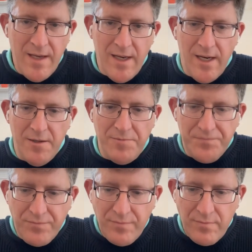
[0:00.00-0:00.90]

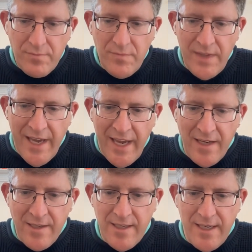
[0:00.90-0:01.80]
Um,
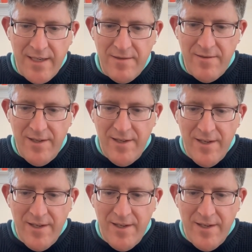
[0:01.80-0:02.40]
and, uh,